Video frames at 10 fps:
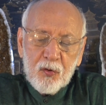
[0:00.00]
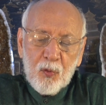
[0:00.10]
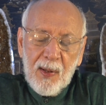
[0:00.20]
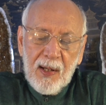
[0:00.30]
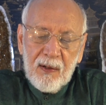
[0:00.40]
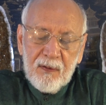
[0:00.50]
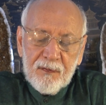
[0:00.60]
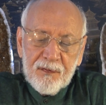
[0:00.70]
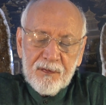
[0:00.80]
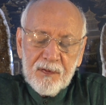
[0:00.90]

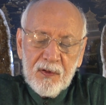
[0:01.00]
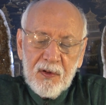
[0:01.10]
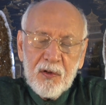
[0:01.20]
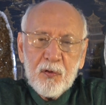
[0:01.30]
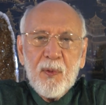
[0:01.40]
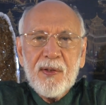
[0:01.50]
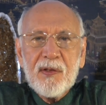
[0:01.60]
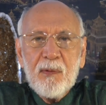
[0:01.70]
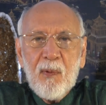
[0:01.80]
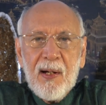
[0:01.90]
12,
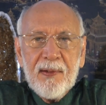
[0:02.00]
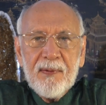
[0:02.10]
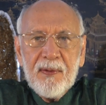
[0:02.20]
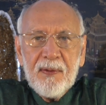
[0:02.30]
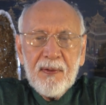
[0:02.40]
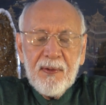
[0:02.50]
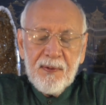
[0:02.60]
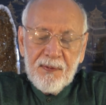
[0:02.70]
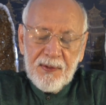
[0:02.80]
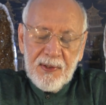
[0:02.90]
21,
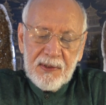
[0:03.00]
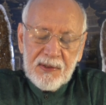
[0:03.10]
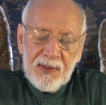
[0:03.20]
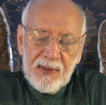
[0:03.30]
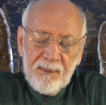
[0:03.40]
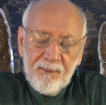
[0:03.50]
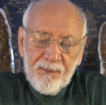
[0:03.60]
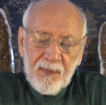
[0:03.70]
30,